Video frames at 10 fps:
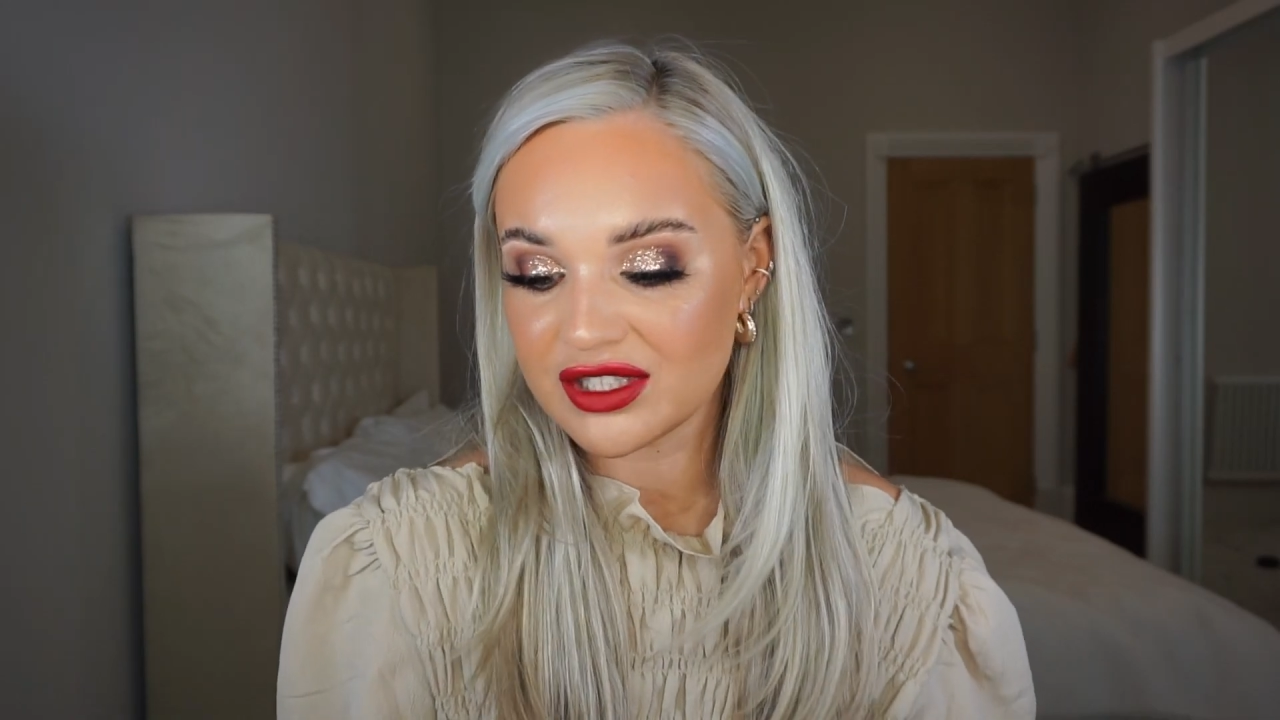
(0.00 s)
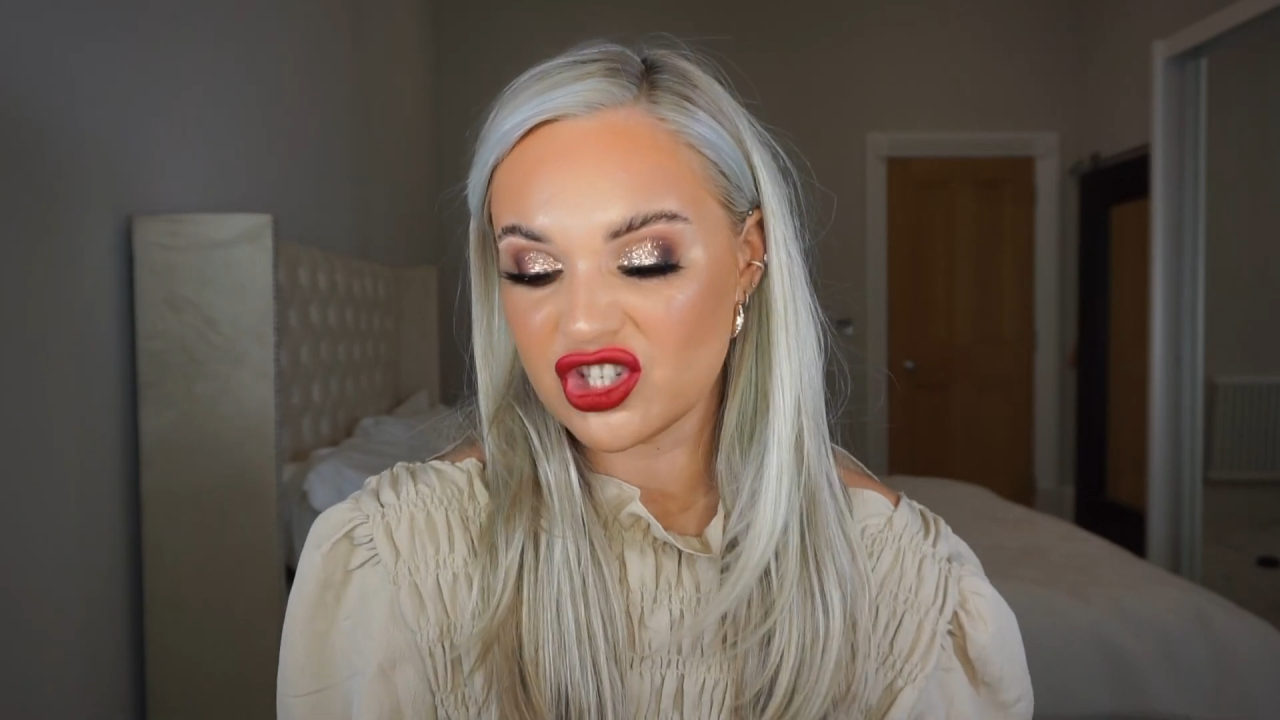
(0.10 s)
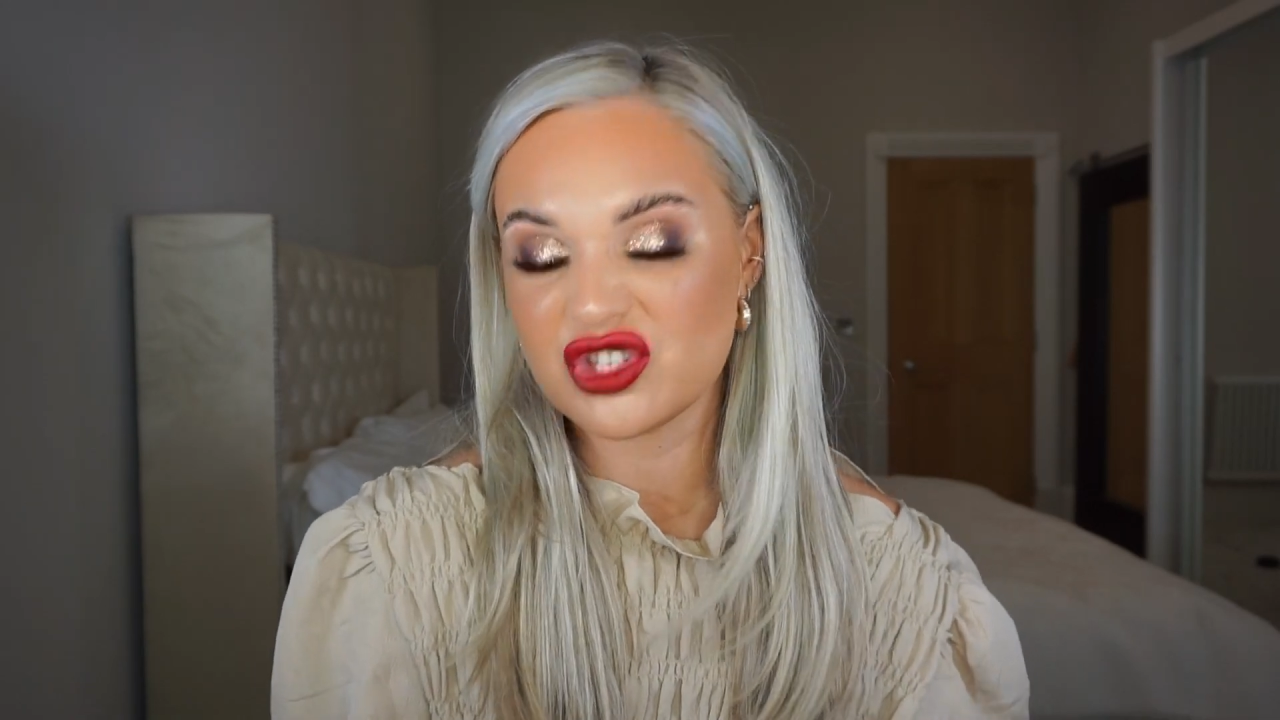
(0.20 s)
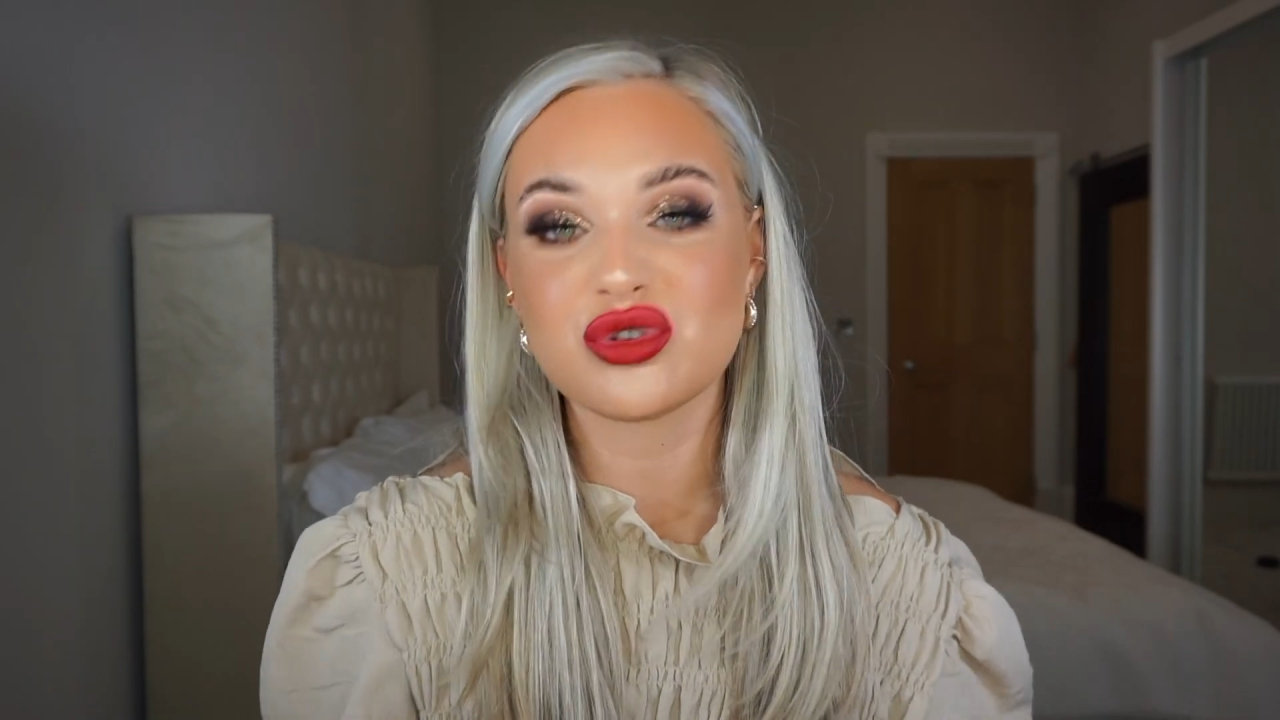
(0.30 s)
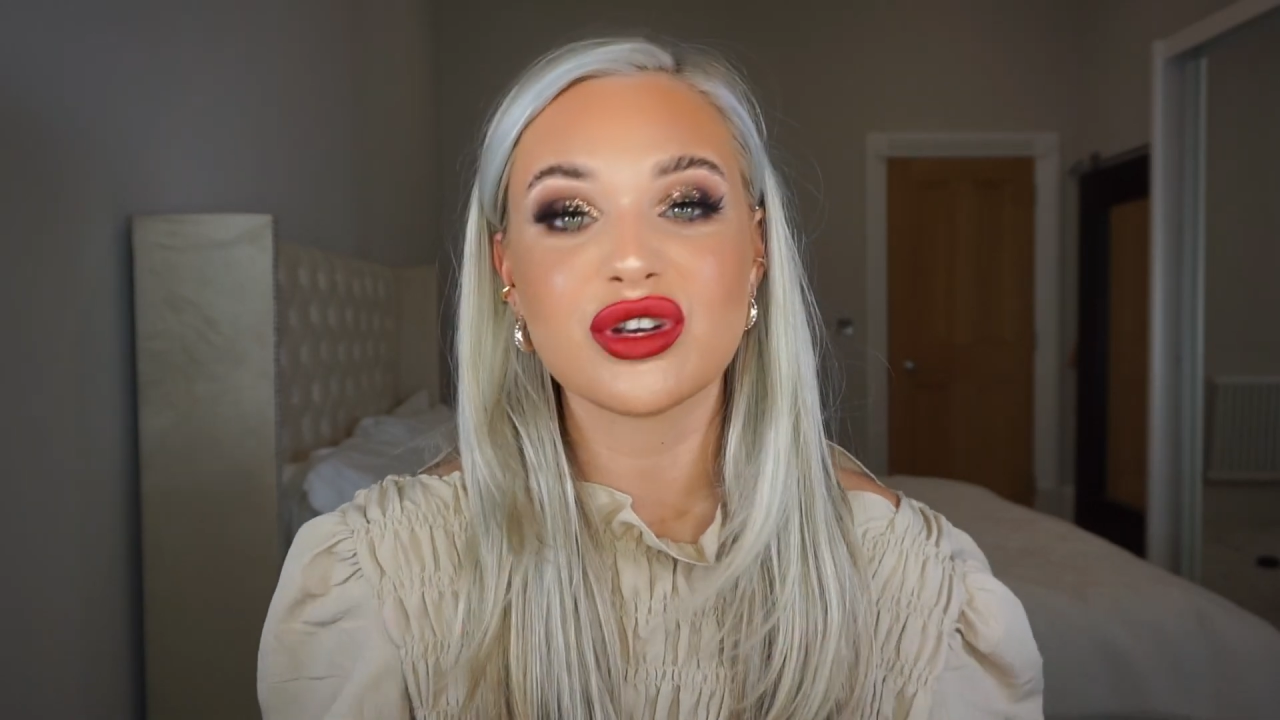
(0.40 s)

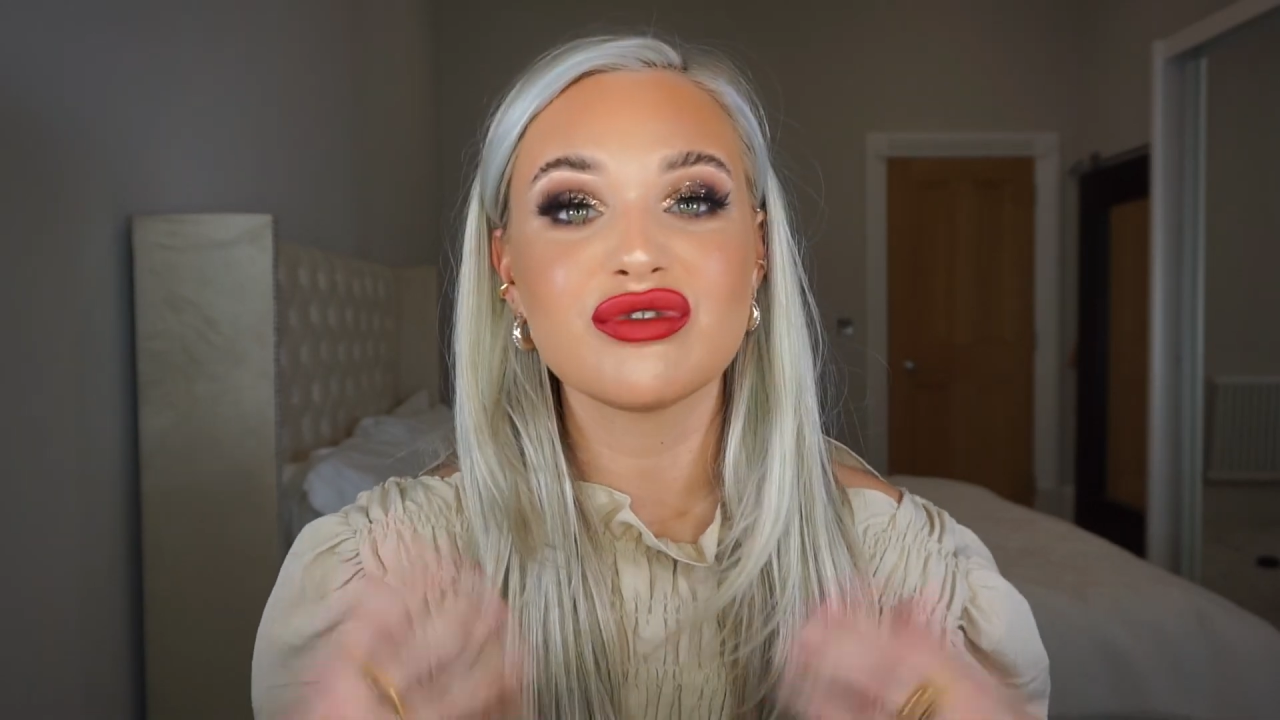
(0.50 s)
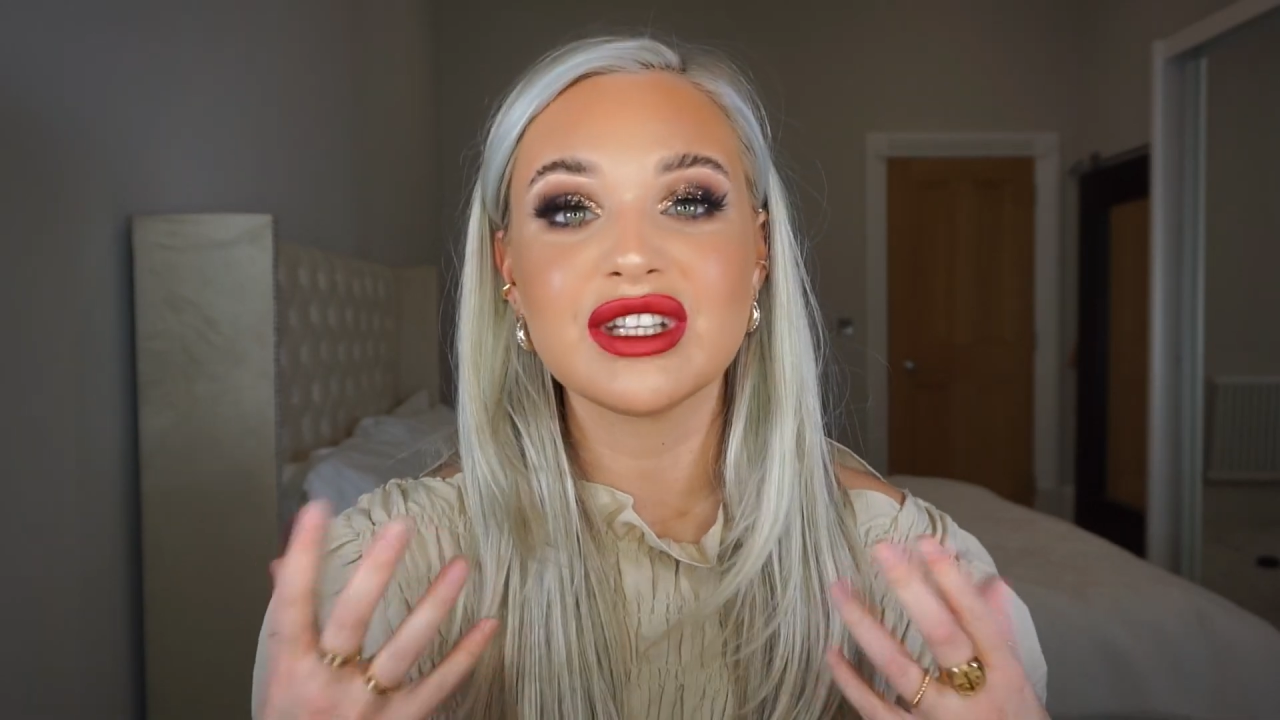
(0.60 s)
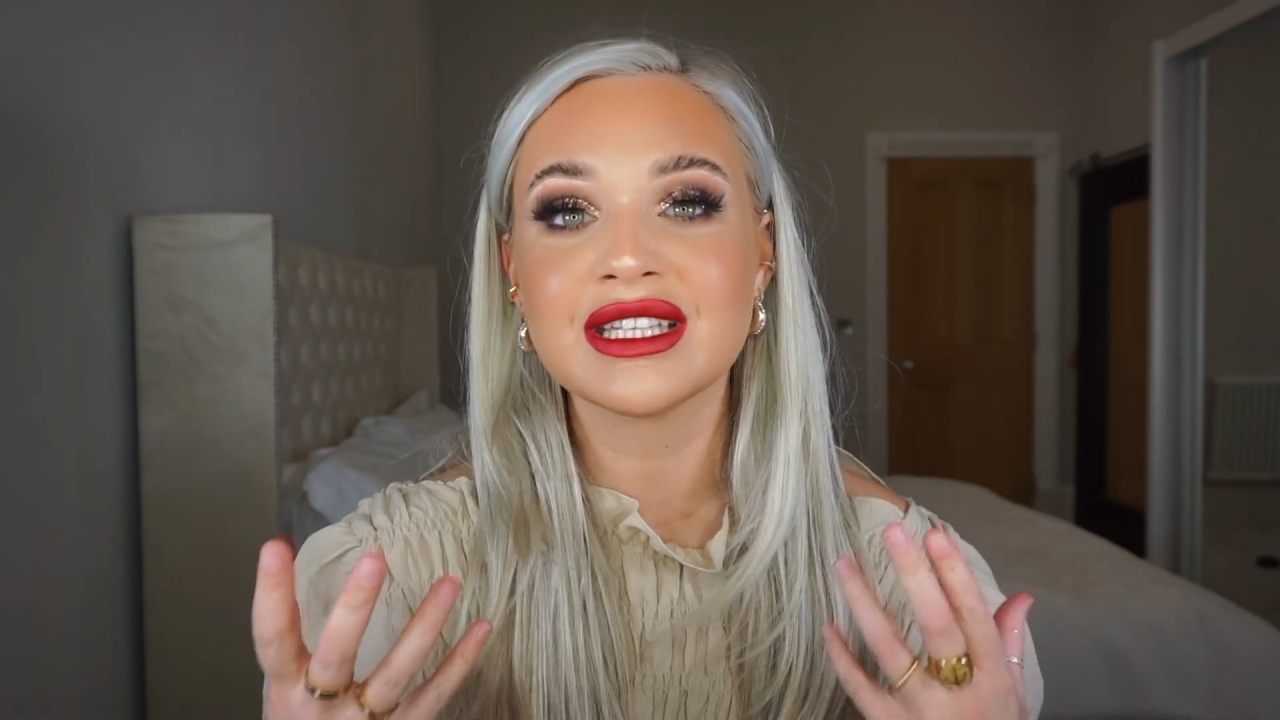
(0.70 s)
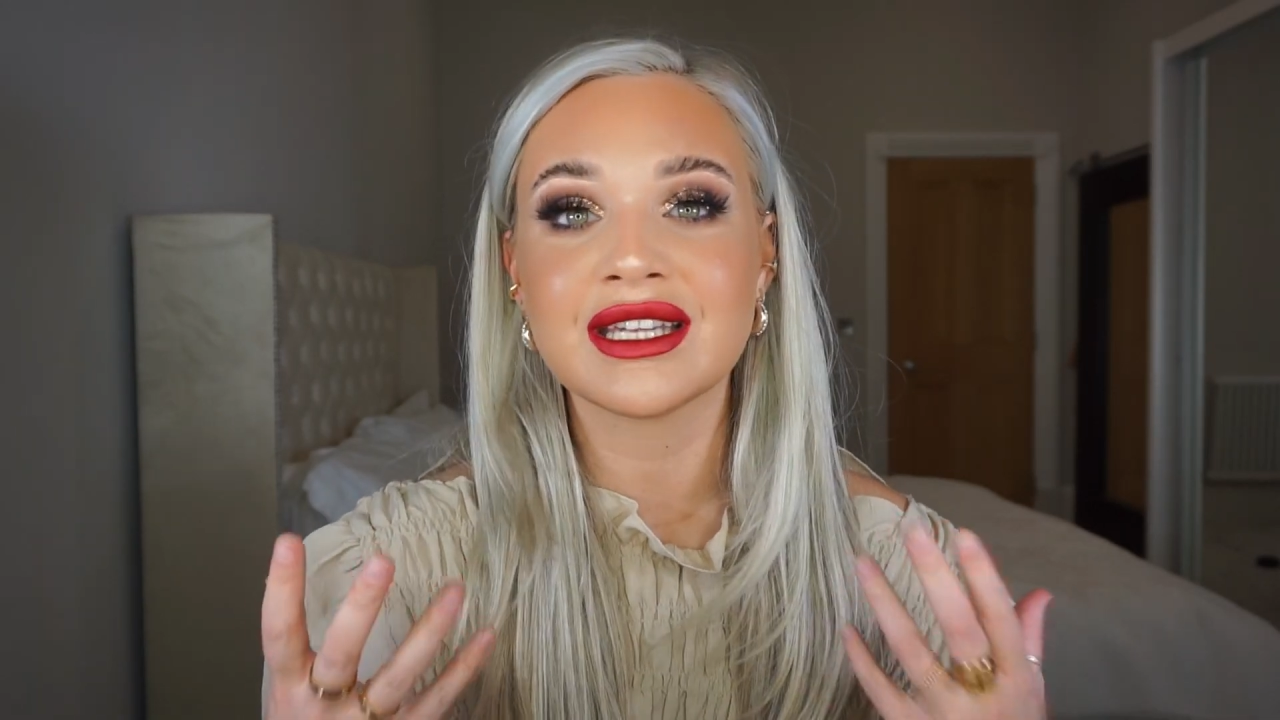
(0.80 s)
just do a really